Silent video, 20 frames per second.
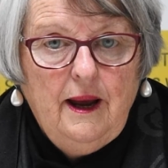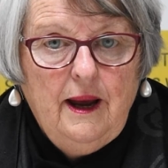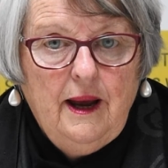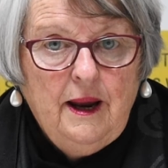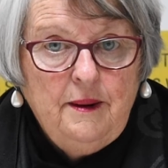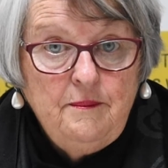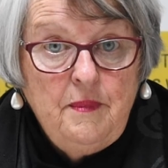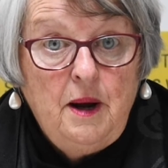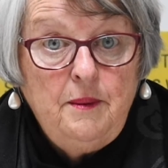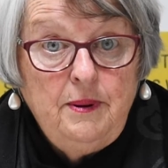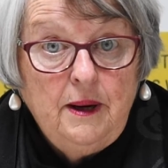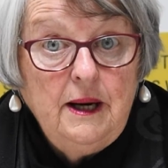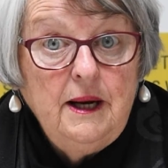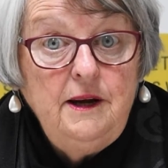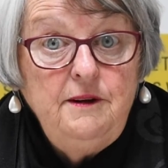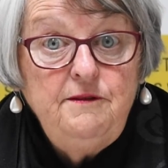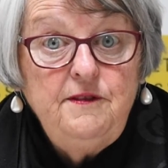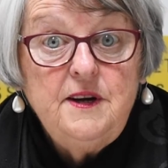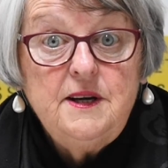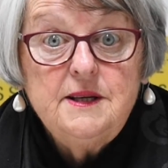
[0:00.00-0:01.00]
And my
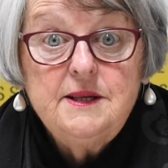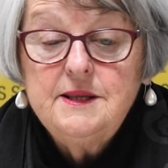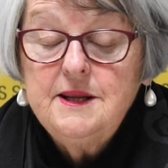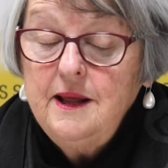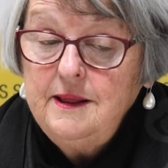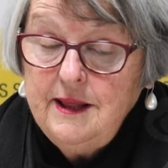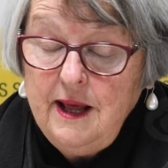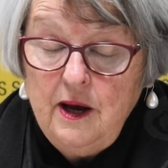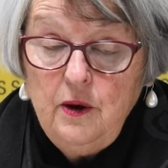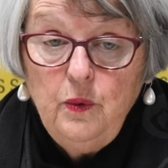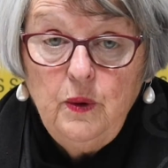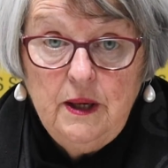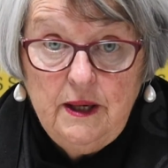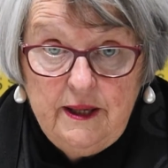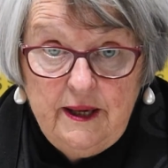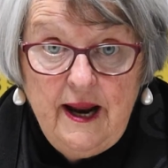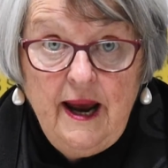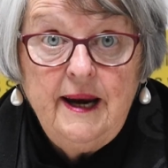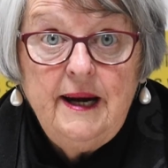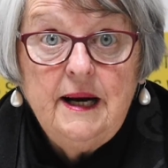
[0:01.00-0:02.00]
belief is that they will
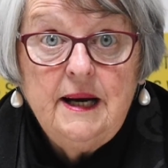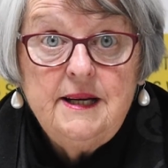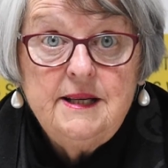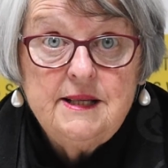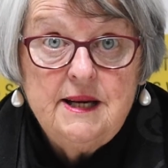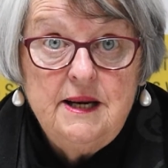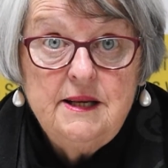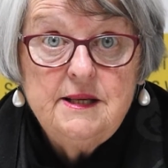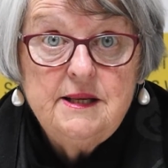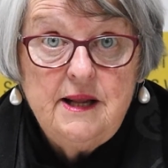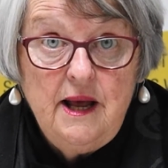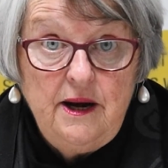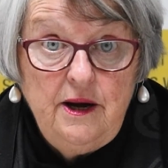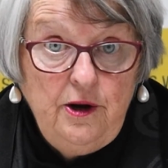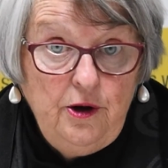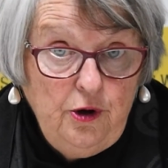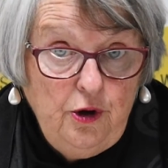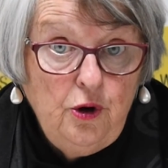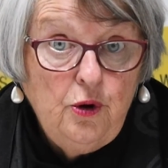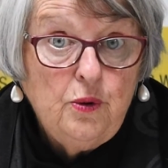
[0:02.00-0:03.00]
innately sense that
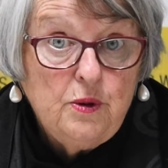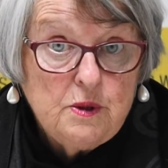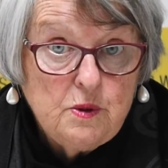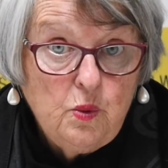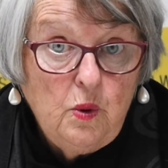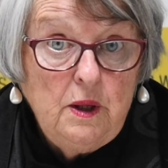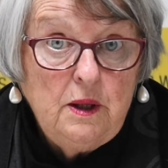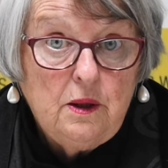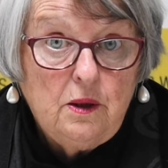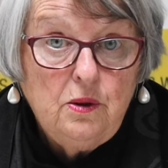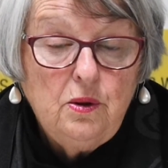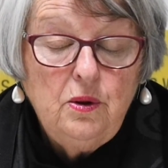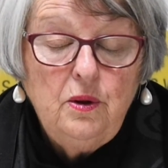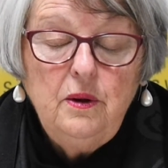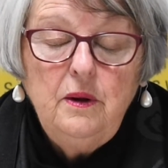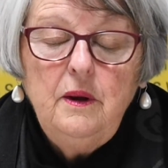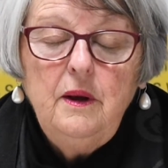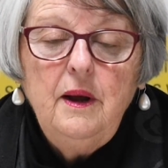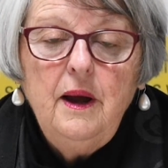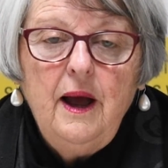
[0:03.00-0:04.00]
in you as well,
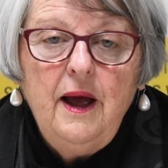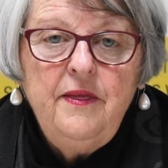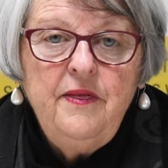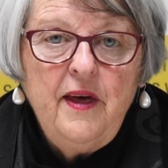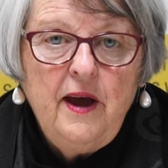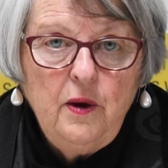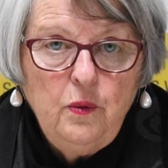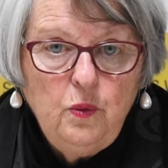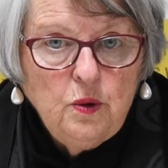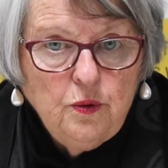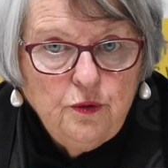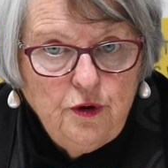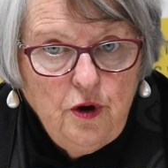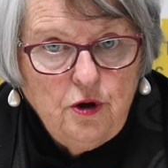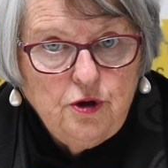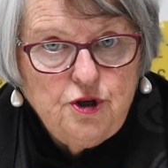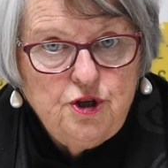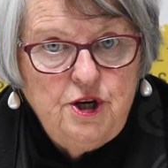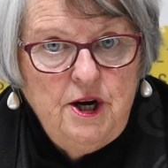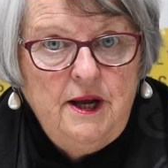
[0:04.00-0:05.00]
and they
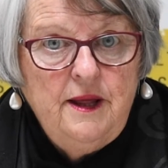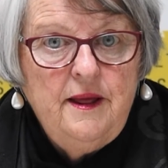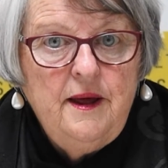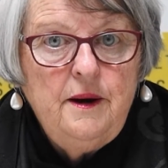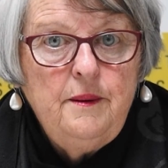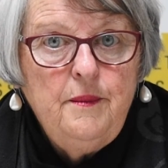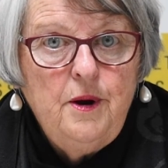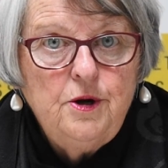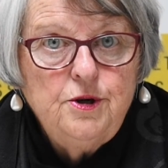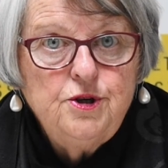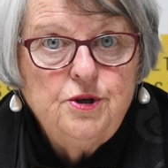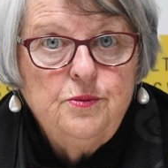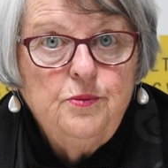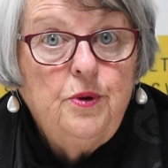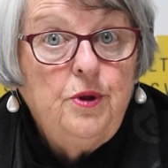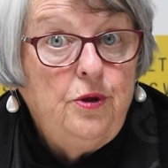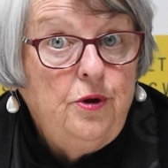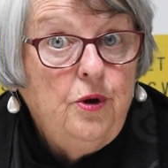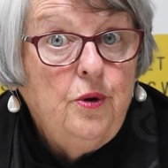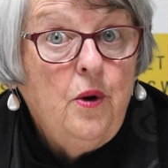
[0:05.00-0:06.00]
not share that emotion
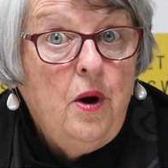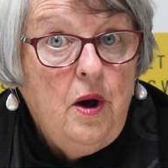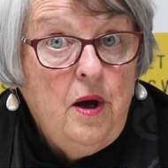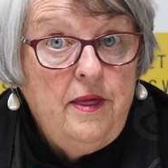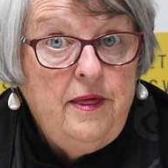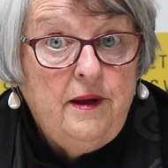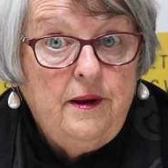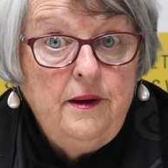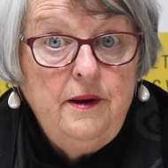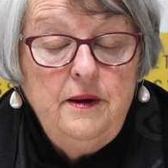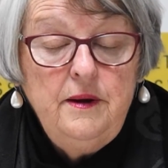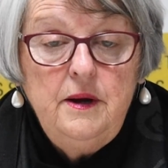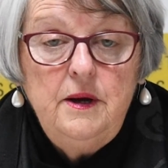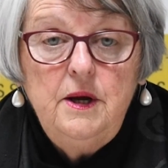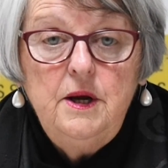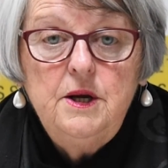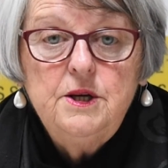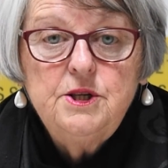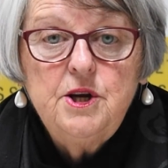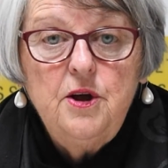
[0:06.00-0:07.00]
with you either.
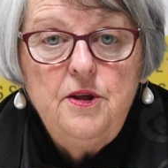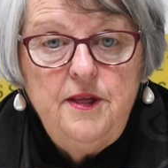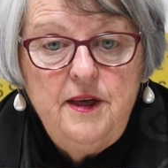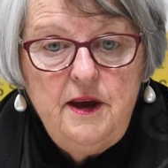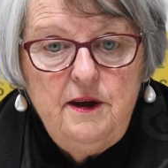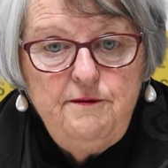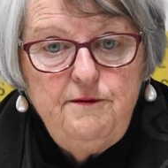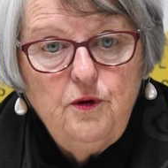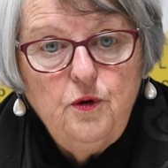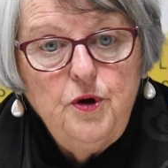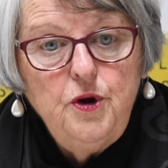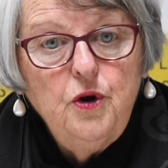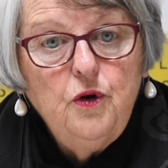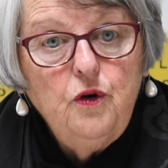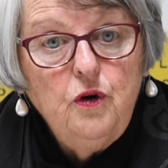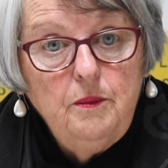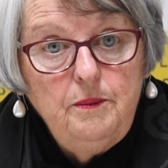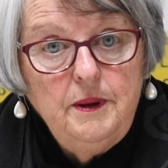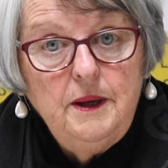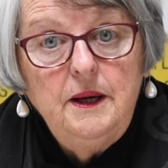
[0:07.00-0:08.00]
So therefore,
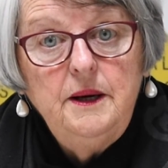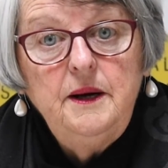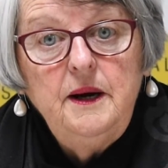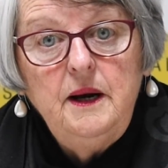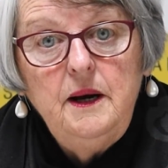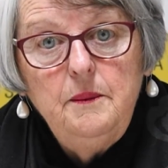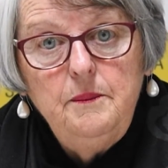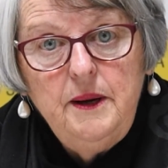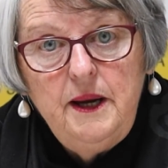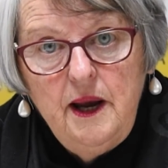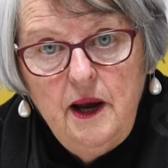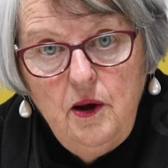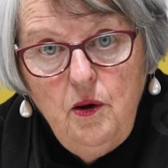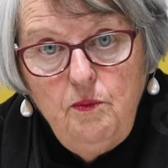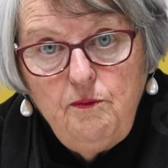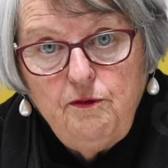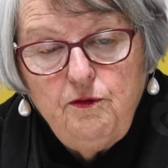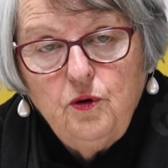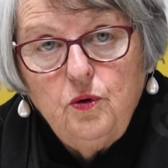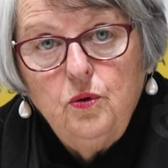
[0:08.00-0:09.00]
your ability to be
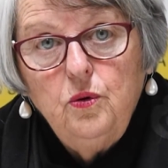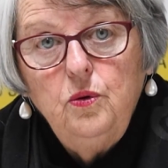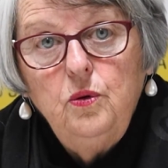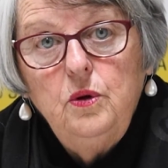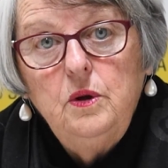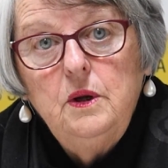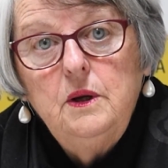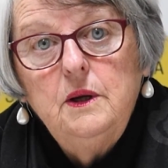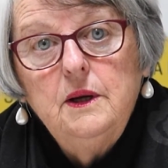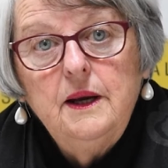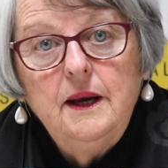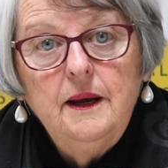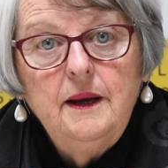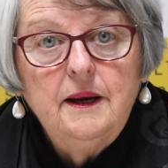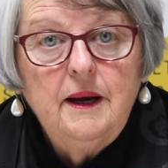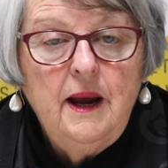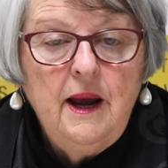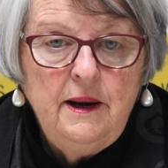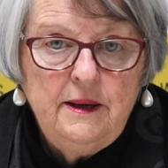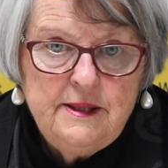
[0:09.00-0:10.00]
helpful
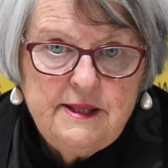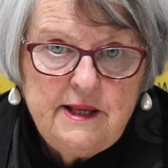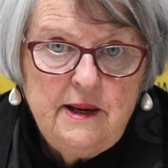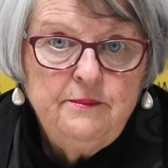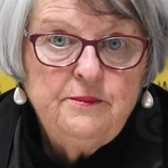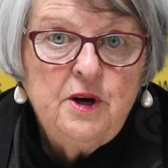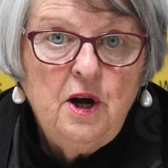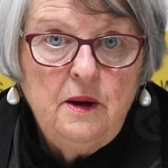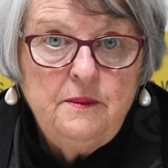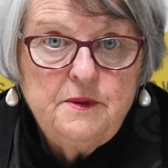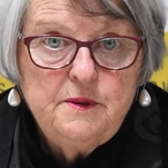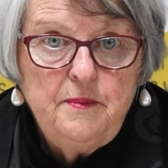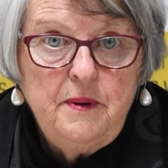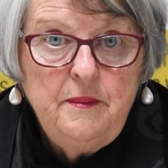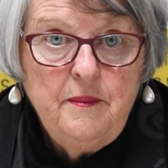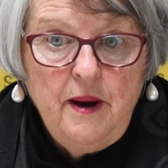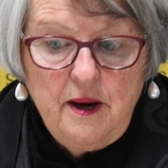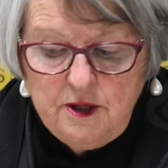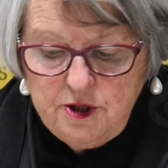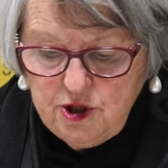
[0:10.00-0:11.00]
can sometimes be
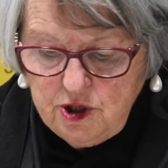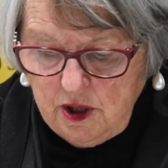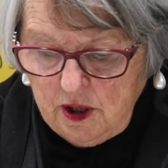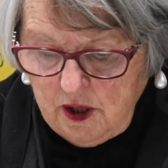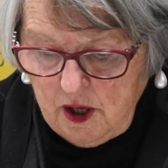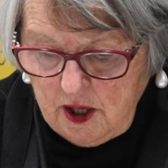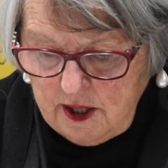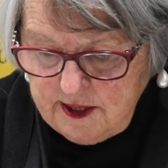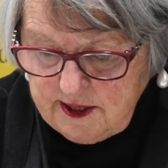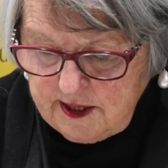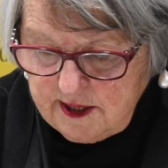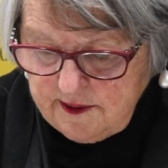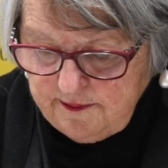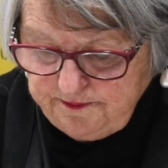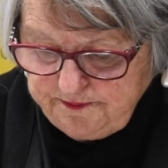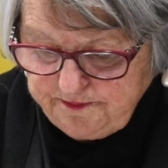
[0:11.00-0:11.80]
marginalised.